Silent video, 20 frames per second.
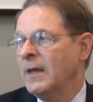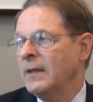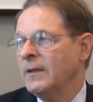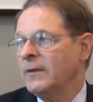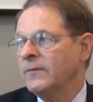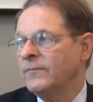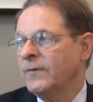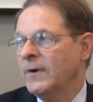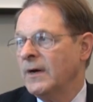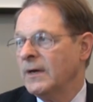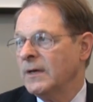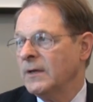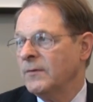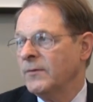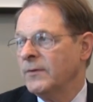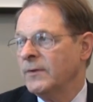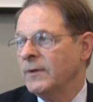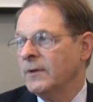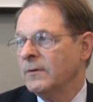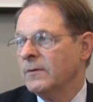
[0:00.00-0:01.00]
And then finally,
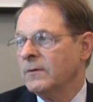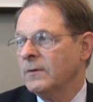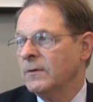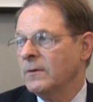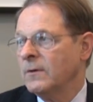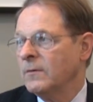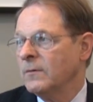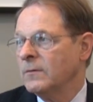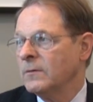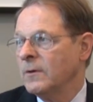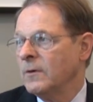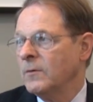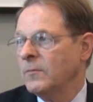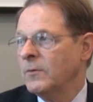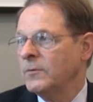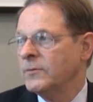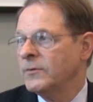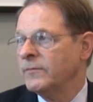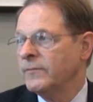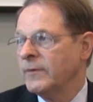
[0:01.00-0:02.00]
when they go
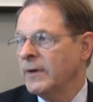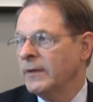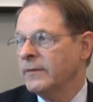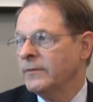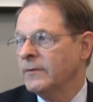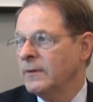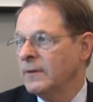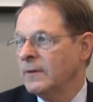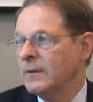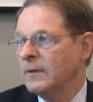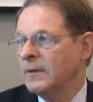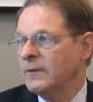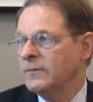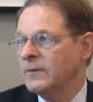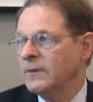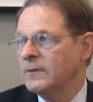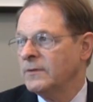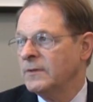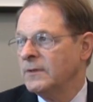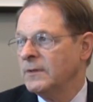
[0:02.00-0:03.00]
global, you've got the
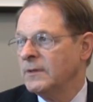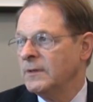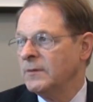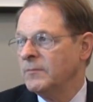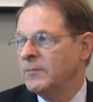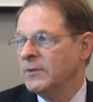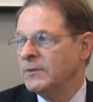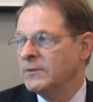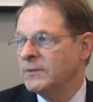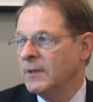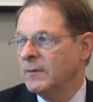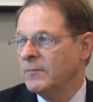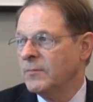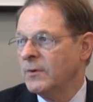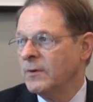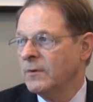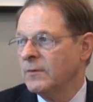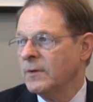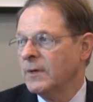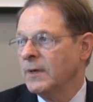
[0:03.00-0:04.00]
NZTE beachhead
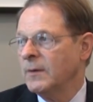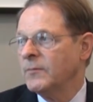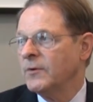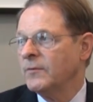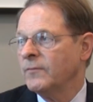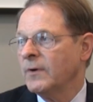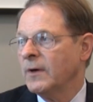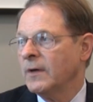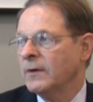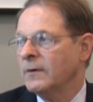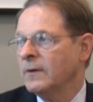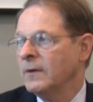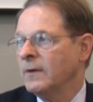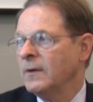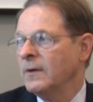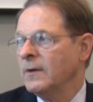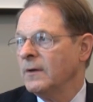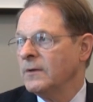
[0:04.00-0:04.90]
program, you've got